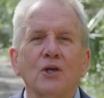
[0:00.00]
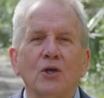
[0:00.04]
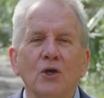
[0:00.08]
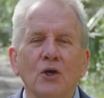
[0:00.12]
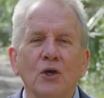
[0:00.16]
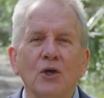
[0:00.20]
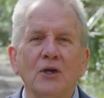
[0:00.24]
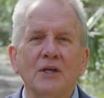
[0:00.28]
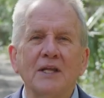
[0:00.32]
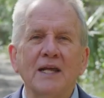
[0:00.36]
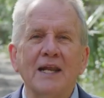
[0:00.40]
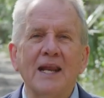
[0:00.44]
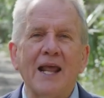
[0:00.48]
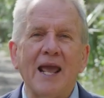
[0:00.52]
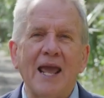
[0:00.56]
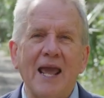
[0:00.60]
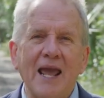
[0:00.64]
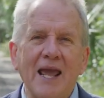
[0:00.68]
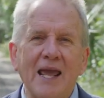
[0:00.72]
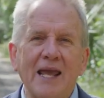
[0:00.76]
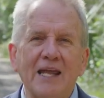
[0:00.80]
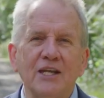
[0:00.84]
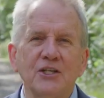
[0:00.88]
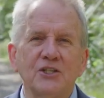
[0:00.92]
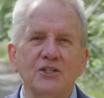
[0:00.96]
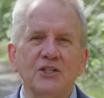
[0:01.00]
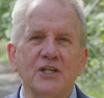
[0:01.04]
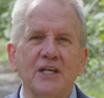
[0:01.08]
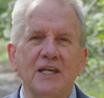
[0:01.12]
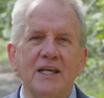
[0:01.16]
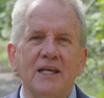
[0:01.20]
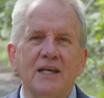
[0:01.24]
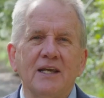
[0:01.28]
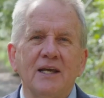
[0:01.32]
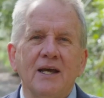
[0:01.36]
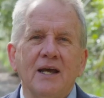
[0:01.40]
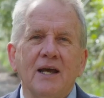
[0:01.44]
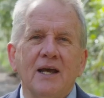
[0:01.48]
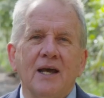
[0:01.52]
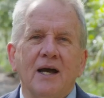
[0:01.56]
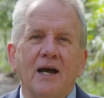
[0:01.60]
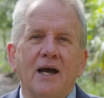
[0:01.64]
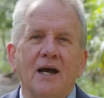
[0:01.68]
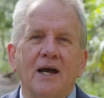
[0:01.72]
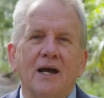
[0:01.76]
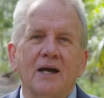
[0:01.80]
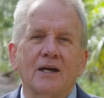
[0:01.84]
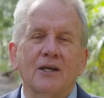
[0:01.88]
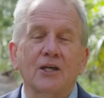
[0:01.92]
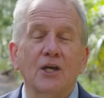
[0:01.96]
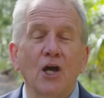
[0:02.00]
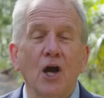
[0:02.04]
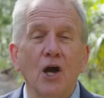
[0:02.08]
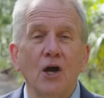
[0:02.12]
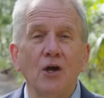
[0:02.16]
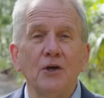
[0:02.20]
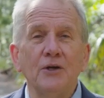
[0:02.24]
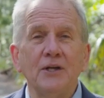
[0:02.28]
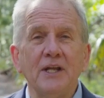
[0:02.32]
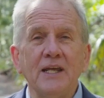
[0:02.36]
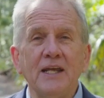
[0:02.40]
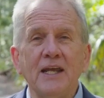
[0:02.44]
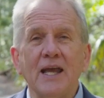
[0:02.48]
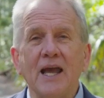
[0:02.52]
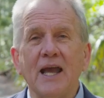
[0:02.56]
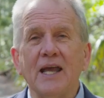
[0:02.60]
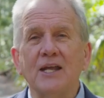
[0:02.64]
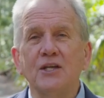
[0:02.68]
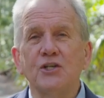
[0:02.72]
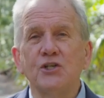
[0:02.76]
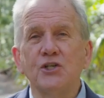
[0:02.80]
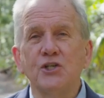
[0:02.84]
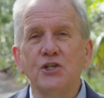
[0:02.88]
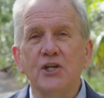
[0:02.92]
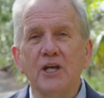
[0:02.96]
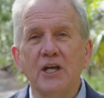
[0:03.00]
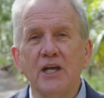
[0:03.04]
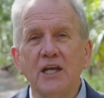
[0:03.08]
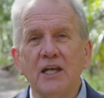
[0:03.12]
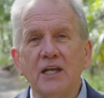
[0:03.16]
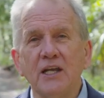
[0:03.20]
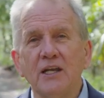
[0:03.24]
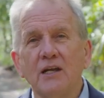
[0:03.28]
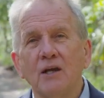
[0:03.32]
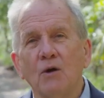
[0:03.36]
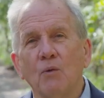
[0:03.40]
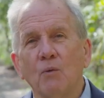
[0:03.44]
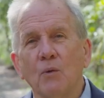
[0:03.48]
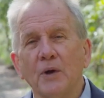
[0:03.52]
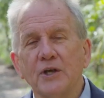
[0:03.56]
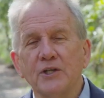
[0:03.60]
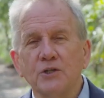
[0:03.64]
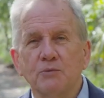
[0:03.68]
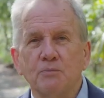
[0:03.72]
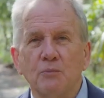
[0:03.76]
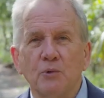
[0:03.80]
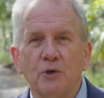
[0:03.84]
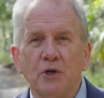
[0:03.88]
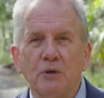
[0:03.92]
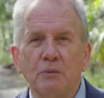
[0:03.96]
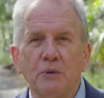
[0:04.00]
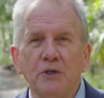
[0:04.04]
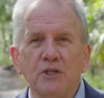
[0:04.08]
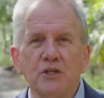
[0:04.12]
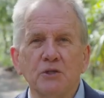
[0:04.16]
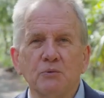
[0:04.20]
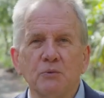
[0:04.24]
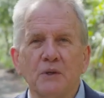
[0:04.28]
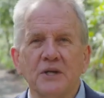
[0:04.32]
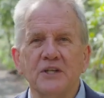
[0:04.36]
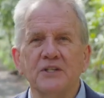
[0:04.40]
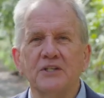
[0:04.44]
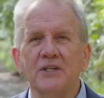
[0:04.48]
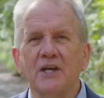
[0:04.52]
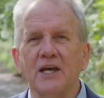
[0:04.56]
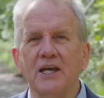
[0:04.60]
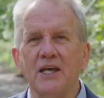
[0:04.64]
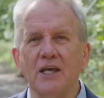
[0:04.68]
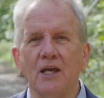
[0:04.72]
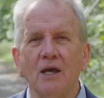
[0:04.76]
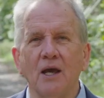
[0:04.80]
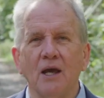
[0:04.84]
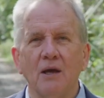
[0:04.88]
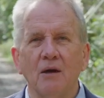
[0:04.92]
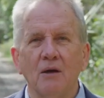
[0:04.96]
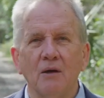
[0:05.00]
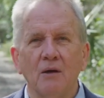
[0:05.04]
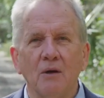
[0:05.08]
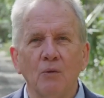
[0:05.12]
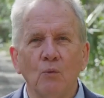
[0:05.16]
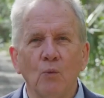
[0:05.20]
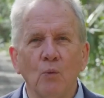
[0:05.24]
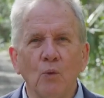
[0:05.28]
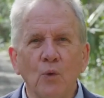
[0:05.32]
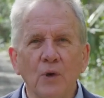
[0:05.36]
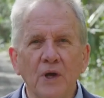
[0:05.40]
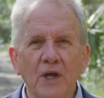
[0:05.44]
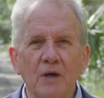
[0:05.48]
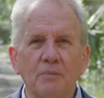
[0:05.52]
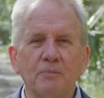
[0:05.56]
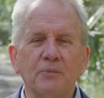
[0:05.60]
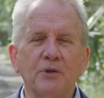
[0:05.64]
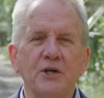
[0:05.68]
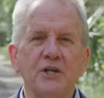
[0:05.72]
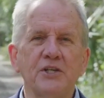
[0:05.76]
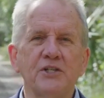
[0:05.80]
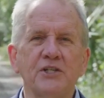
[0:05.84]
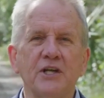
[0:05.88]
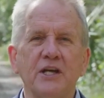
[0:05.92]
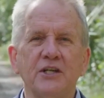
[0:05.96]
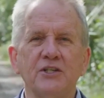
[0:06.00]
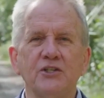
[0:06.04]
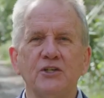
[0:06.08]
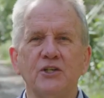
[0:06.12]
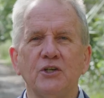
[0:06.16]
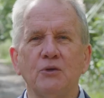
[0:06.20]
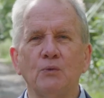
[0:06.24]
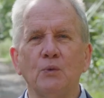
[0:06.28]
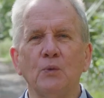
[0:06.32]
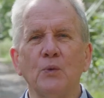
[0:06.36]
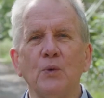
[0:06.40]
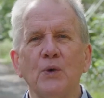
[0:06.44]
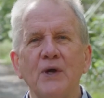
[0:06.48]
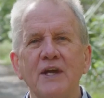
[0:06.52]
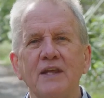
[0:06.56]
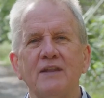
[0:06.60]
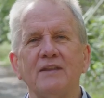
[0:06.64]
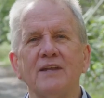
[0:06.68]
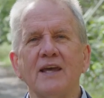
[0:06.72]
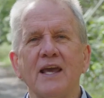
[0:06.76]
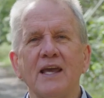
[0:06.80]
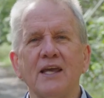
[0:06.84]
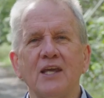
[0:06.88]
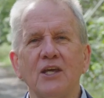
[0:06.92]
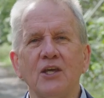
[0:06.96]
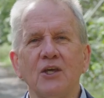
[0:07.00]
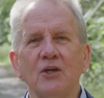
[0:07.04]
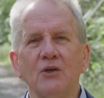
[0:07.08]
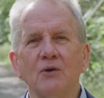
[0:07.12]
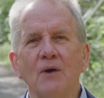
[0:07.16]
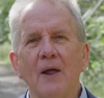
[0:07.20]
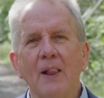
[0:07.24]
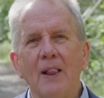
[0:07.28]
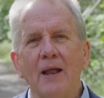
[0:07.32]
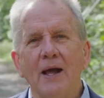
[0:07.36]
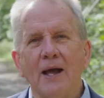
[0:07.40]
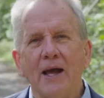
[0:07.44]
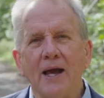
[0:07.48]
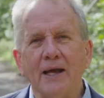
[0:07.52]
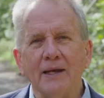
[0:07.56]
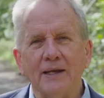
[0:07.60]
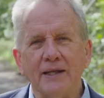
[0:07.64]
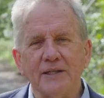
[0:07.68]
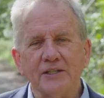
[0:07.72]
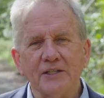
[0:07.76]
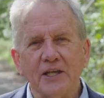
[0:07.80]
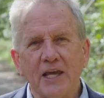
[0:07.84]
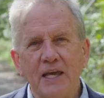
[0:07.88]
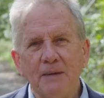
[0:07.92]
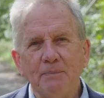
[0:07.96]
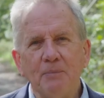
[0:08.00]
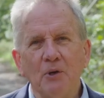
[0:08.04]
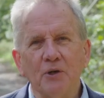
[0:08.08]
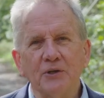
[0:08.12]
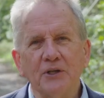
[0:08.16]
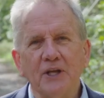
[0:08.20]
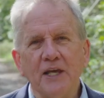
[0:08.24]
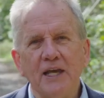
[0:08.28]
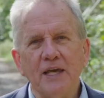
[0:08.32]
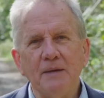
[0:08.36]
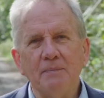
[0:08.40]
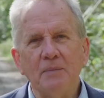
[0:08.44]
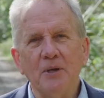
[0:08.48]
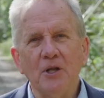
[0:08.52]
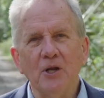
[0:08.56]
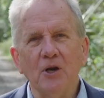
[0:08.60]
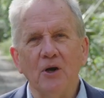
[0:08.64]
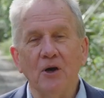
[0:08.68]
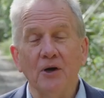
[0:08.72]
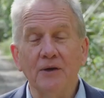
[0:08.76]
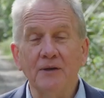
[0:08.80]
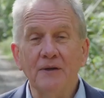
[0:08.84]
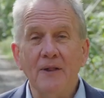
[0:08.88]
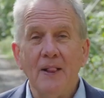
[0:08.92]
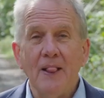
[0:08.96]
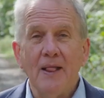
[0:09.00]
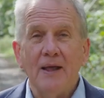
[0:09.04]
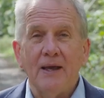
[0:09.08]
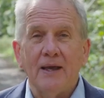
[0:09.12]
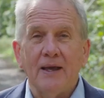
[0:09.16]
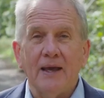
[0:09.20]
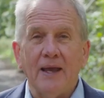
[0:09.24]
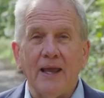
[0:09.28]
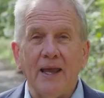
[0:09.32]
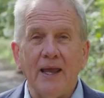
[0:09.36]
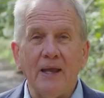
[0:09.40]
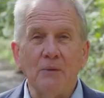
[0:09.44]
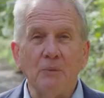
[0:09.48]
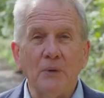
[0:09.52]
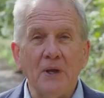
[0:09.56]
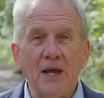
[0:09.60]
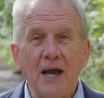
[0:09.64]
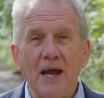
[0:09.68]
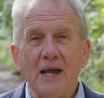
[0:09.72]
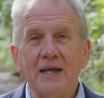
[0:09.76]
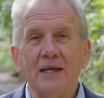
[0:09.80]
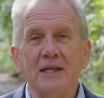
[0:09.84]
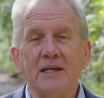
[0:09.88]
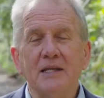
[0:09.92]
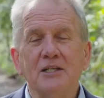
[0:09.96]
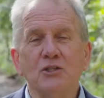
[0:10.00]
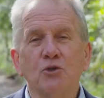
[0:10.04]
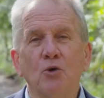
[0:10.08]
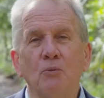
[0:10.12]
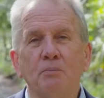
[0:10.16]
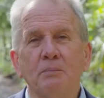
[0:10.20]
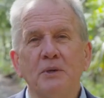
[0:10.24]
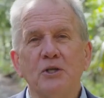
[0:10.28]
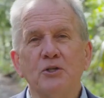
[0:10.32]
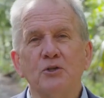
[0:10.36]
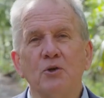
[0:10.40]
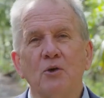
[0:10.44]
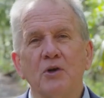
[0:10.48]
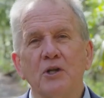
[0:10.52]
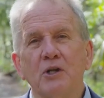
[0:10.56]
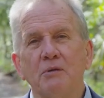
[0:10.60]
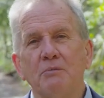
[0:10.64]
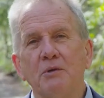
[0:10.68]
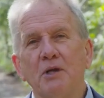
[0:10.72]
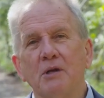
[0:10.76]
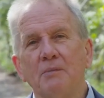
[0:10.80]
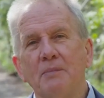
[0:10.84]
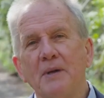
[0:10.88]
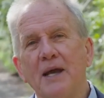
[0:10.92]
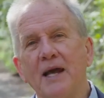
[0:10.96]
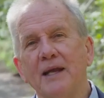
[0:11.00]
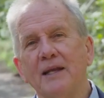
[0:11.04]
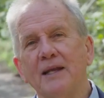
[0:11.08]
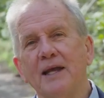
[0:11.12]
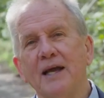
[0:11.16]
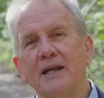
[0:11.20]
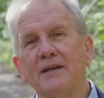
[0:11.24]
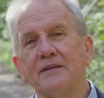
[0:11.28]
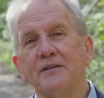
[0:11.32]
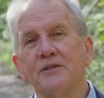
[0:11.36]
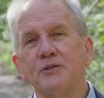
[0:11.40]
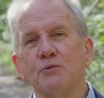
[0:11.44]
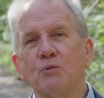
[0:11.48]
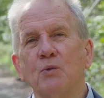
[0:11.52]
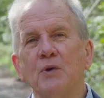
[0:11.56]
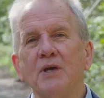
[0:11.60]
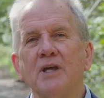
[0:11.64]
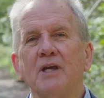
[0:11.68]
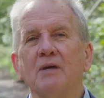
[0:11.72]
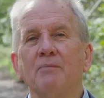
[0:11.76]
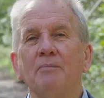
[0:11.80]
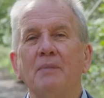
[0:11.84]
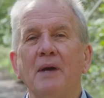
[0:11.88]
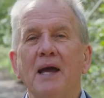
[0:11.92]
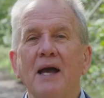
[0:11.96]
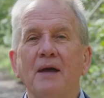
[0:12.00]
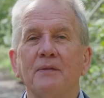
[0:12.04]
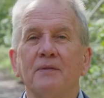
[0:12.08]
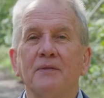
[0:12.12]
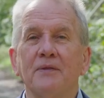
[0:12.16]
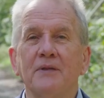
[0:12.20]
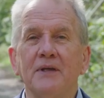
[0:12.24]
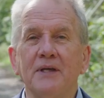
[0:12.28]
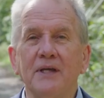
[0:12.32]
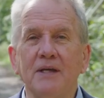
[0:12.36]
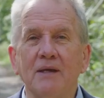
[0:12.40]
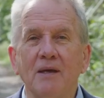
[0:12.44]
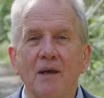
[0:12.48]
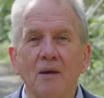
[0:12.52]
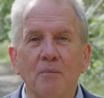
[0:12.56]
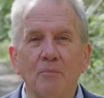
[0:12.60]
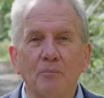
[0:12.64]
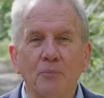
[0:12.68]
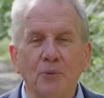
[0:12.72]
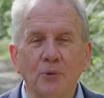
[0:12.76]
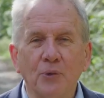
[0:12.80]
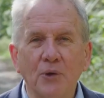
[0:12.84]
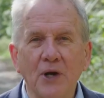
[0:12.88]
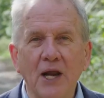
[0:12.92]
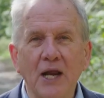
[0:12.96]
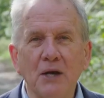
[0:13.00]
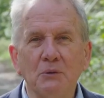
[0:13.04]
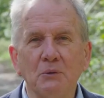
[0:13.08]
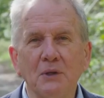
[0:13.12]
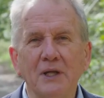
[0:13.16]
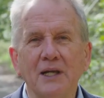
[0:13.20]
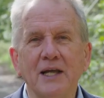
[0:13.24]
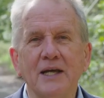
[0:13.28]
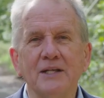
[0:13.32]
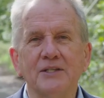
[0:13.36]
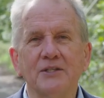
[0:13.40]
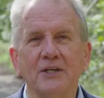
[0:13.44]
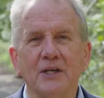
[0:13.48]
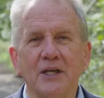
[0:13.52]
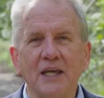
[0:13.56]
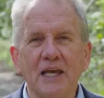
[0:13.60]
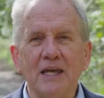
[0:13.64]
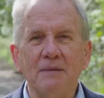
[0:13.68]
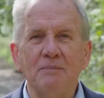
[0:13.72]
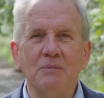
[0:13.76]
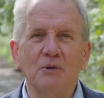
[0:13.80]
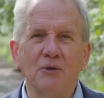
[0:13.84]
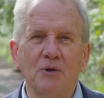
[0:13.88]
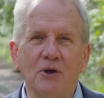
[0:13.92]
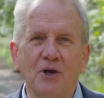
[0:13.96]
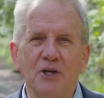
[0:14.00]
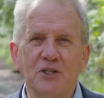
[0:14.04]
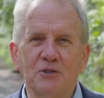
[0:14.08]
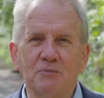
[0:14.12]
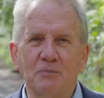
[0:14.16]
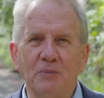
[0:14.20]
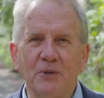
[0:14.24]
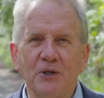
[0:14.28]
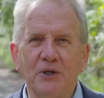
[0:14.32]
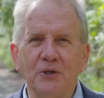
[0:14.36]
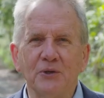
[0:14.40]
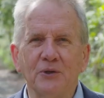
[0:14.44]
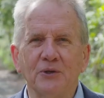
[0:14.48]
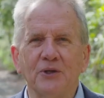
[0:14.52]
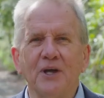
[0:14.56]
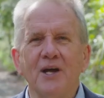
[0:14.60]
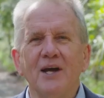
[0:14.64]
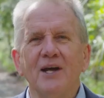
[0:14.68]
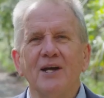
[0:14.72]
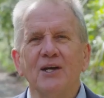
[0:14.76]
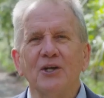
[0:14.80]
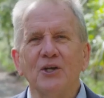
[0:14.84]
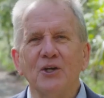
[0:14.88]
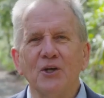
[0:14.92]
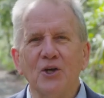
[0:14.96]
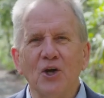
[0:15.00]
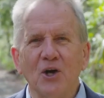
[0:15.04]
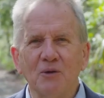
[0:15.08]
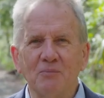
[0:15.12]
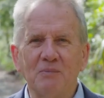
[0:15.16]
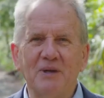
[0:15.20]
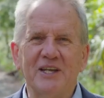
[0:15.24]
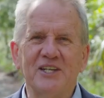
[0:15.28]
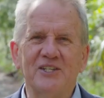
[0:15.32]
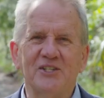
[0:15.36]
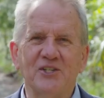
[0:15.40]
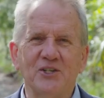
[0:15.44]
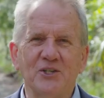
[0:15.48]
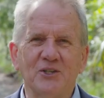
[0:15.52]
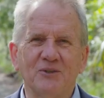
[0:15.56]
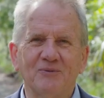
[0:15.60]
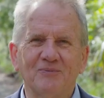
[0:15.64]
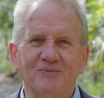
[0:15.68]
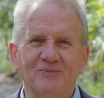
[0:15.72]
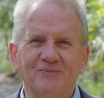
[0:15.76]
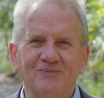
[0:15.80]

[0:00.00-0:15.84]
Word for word: Kurt and Angie, uh, Cody and Jean Westbury, we just want to say we appreciate you, we thank you, and let's keep on keeping on. And we are going to be talking a bit about later this week about the prayer relay. So keep your eyes peeled. God bless you.